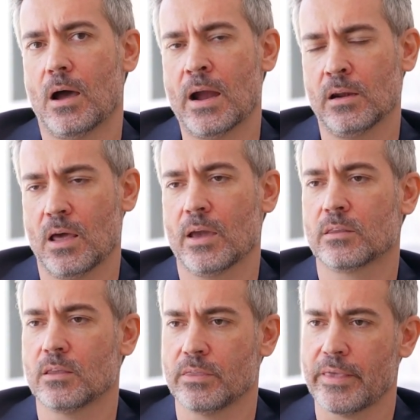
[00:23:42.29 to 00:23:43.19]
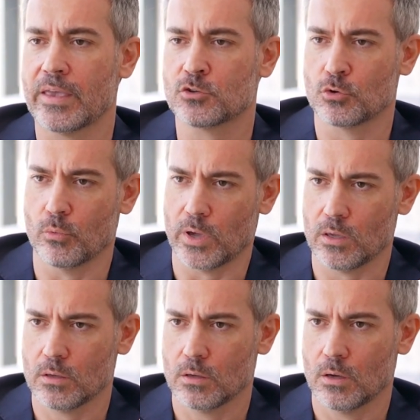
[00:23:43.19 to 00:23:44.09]
I like the natural
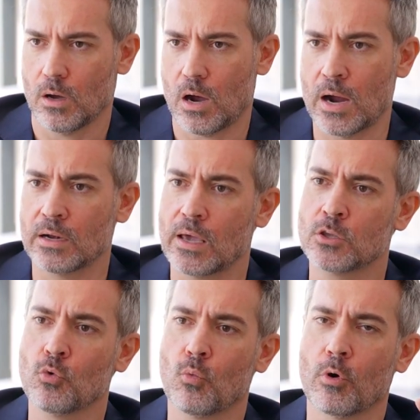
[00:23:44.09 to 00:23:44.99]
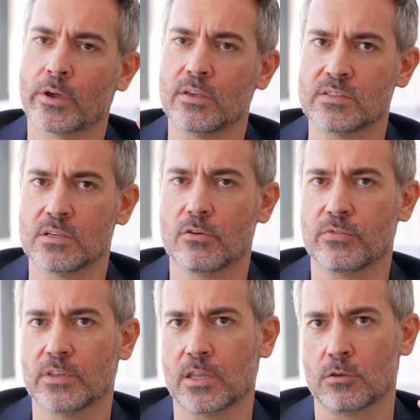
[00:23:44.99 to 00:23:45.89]
way. I like to work in
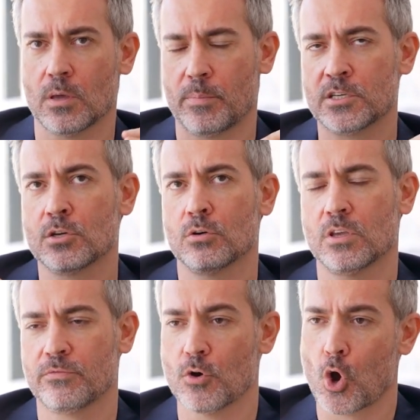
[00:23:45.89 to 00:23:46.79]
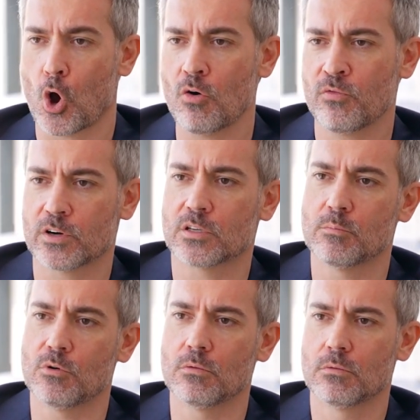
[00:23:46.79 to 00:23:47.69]
something that the patient is going to feel
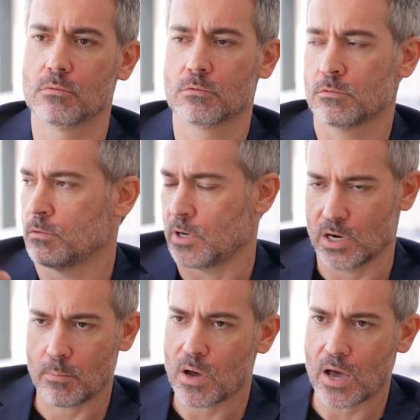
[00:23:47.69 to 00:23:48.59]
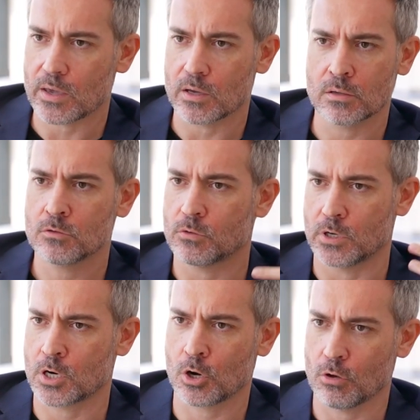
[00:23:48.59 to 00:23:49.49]
comfortable to her abaya, to
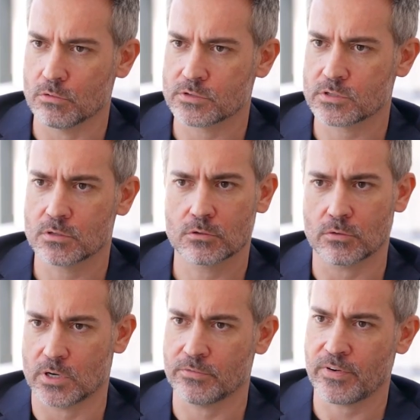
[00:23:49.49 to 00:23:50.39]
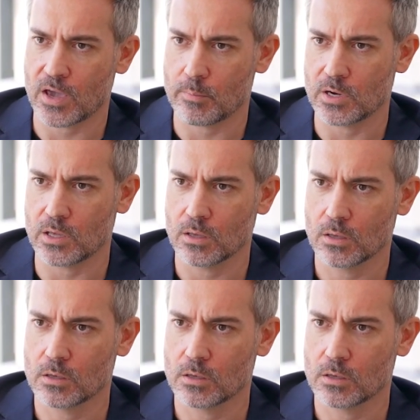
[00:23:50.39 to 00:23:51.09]
her clothes, to her family,